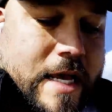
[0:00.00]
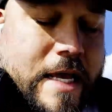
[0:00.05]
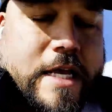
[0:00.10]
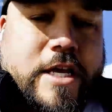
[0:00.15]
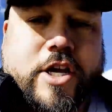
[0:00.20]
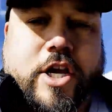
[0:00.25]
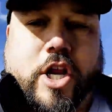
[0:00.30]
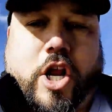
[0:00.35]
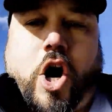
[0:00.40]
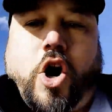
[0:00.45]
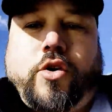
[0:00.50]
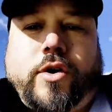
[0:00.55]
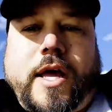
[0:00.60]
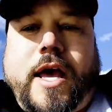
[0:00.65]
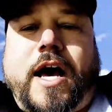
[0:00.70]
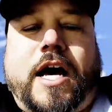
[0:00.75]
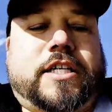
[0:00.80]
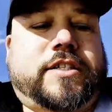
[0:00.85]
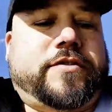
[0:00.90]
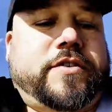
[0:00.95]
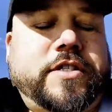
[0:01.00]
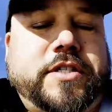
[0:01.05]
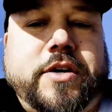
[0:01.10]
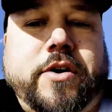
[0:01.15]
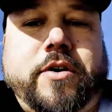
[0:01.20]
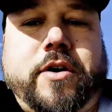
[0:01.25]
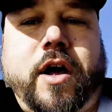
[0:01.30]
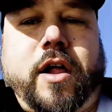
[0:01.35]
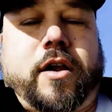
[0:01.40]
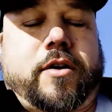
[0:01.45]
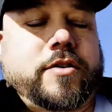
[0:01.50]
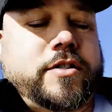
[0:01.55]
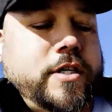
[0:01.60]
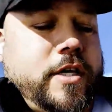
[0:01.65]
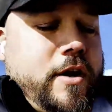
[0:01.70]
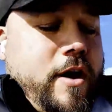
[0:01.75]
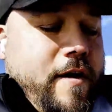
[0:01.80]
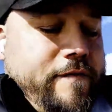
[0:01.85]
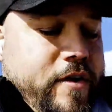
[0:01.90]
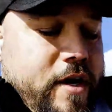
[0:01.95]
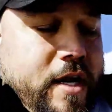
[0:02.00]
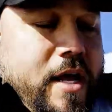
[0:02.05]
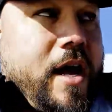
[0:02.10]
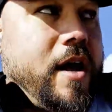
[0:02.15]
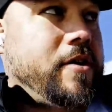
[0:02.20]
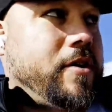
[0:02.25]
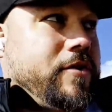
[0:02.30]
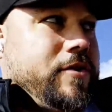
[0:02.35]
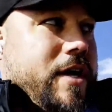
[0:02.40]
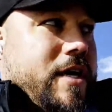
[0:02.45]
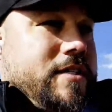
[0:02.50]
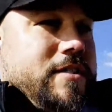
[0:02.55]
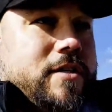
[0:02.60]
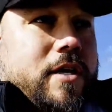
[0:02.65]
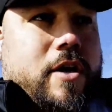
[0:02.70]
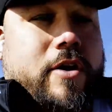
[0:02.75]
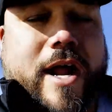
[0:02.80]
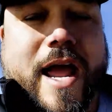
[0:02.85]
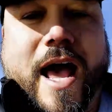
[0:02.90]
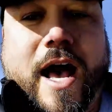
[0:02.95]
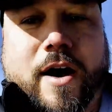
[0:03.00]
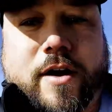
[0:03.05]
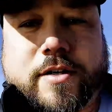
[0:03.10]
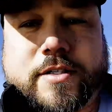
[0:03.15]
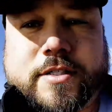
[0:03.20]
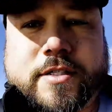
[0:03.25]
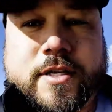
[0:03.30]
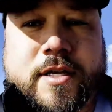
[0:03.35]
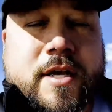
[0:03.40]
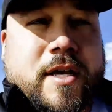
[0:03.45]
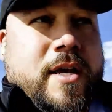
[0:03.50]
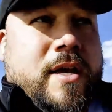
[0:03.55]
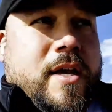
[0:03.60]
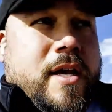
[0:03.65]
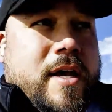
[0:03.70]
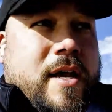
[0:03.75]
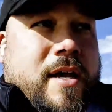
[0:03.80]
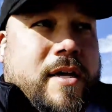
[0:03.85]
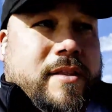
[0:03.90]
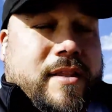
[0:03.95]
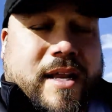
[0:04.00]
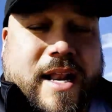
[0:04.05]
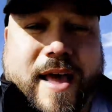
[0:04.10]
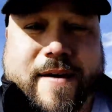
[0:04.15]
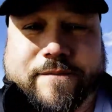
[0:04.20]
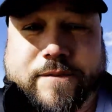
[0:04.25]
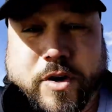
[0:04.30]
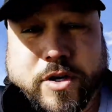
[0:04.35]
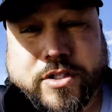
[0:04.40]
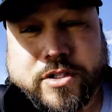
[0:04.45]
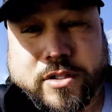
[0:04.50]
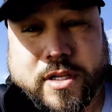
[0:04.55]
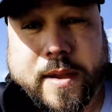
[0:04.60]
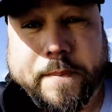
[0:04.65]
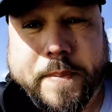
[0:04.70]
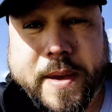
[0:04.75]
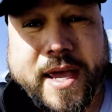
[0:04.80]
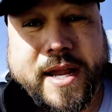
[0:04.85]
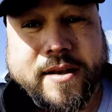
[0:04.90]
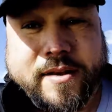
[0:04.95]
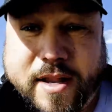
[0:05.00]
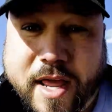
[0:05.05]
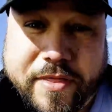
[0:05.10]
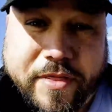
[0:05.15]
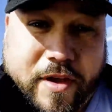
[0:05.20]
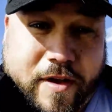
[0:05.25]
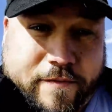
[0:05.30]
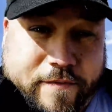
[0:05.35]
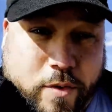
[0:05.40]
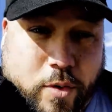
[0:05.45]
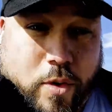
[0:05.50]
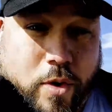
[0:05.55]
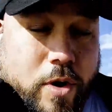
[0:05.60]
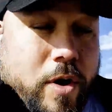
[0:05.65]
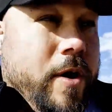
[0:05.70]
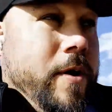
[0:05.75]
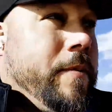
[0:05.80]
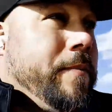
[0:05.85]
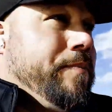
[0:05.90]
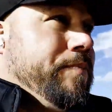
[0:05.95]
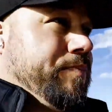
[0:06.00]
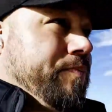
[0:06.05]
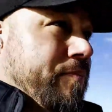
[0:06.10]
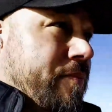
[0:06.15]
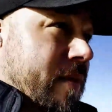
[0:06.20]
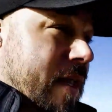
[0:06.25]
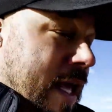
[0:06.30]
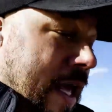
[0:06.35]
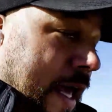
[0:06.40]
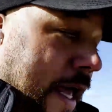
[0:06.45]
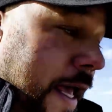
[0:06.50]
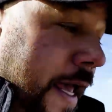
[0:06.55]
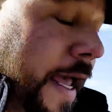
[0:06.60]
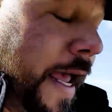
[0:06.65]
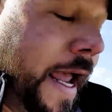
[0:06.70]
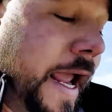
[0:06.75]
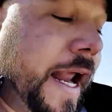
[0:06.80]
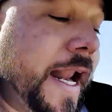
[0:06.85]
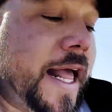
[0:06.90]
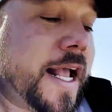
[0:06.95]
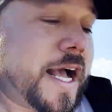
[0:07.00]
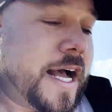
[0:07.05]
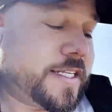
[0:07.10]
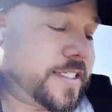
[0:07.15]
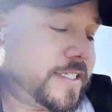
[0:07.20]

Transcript: You can own a house for $0. So now I've got a $100,000 house that I virtually paid nothing for, and I got